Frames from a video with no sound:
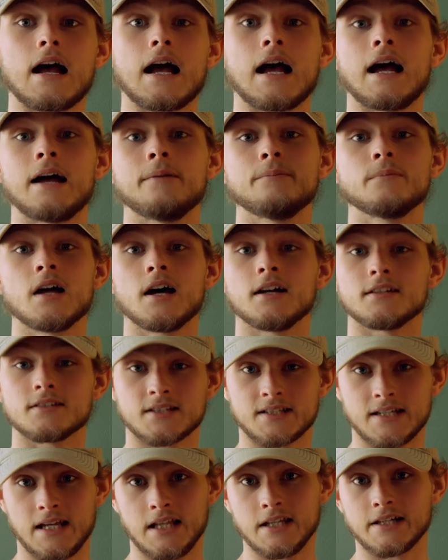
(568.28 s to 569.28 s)
I'm not
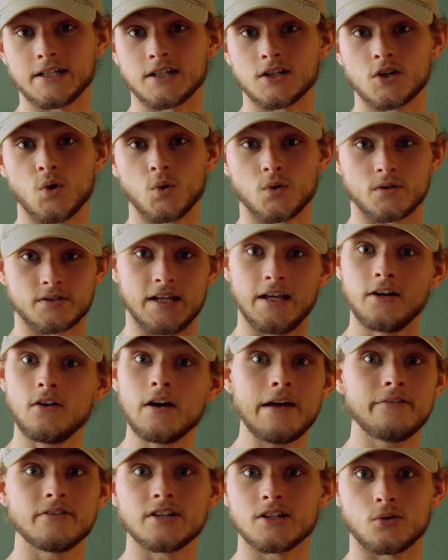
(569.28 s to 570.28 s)
selling a course. I
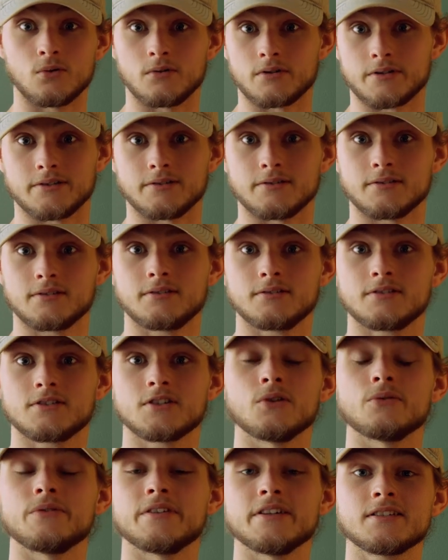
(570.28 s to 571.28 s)
don't have any courses.
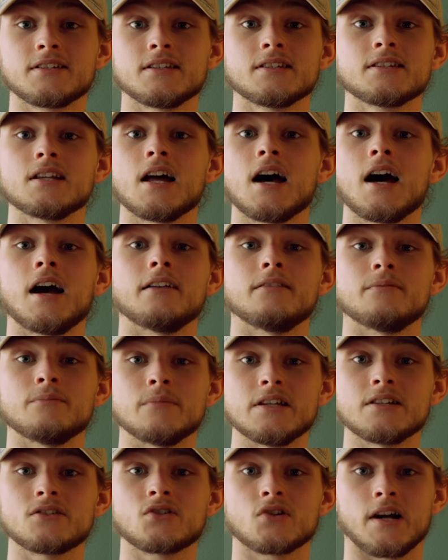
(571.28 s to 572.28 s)
So this is not
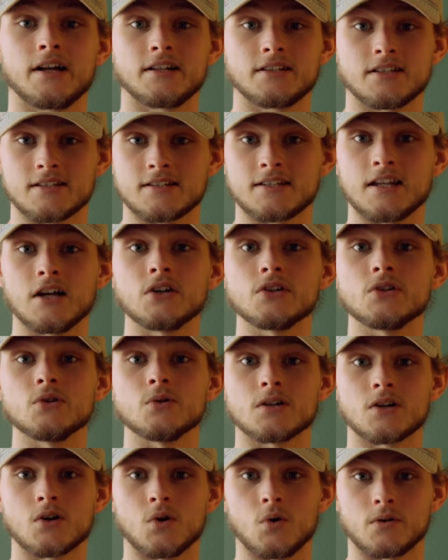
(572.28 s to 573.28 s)
me trying to sell
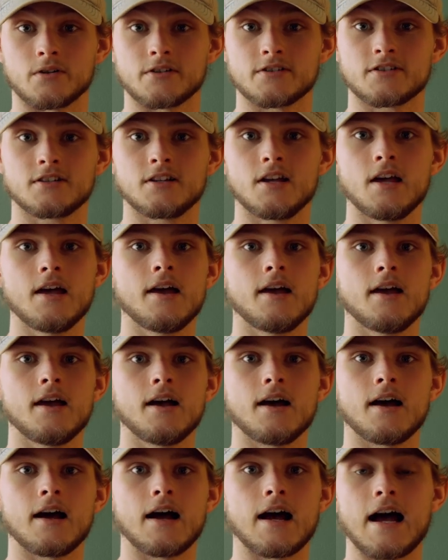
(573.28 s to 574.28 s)
you a course.
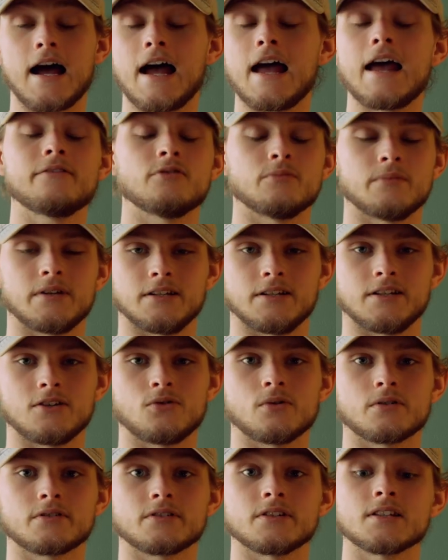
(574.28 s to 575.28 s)
I haven't made any
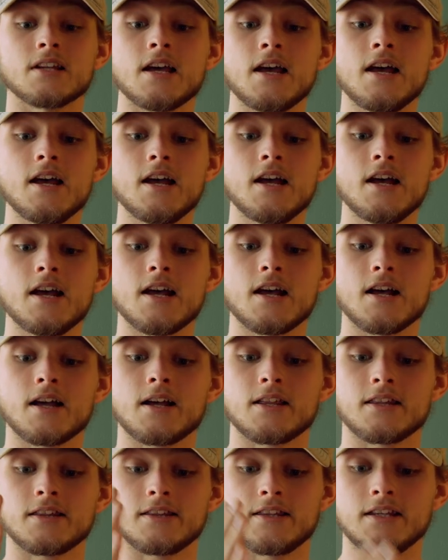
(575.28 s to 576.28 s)
courses.
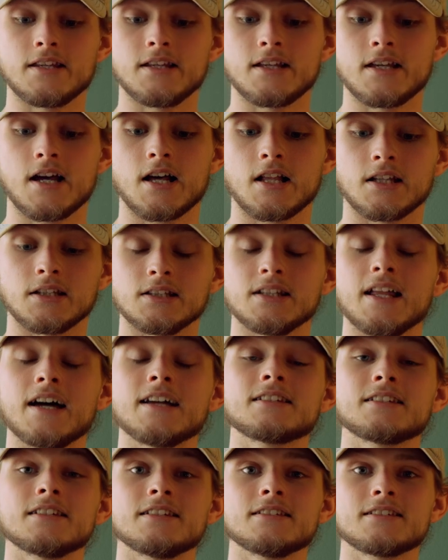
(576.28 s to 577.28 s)
The
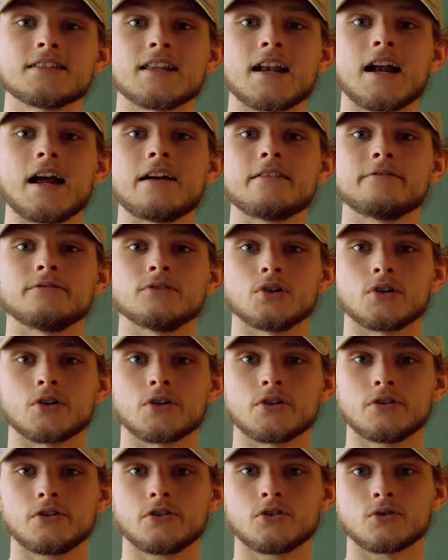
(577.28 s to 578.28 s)
lessons that I have
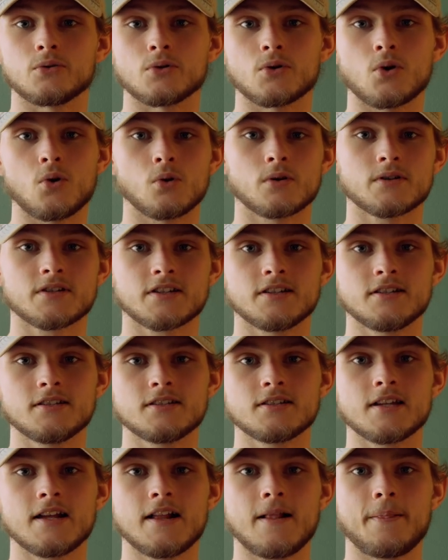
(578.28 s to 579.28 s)
learned through
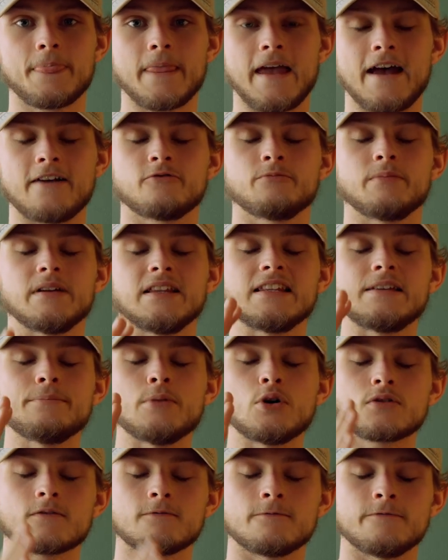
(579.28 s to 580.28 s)
courses have been the
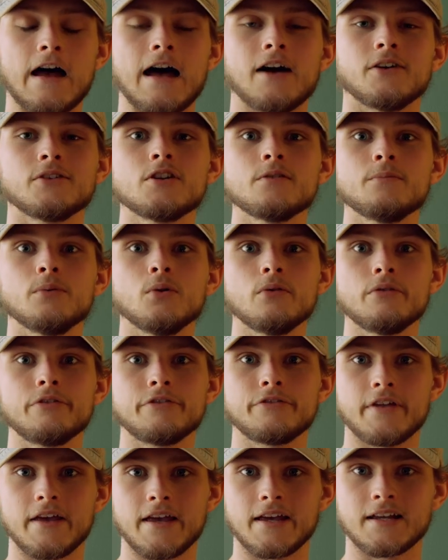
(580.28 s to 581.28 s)
most valuable
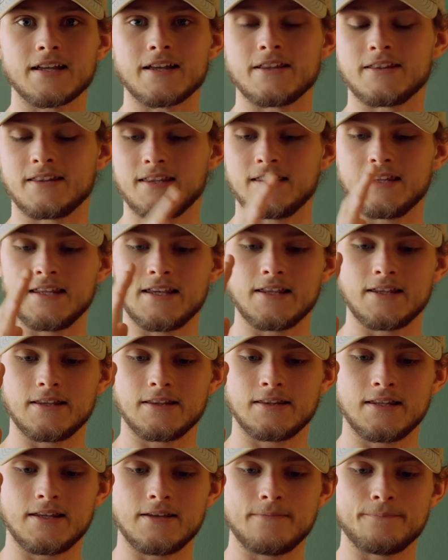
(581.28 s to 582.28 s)
thing,
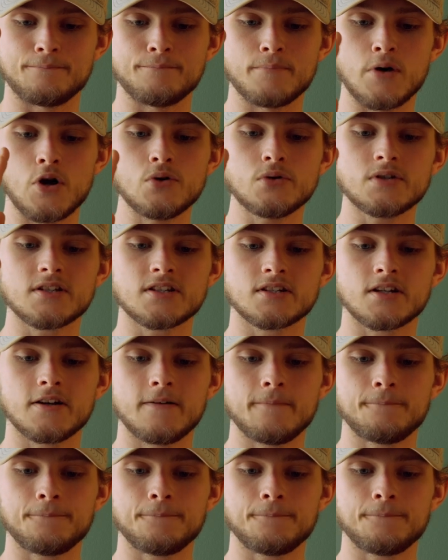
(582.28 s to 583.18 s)
the most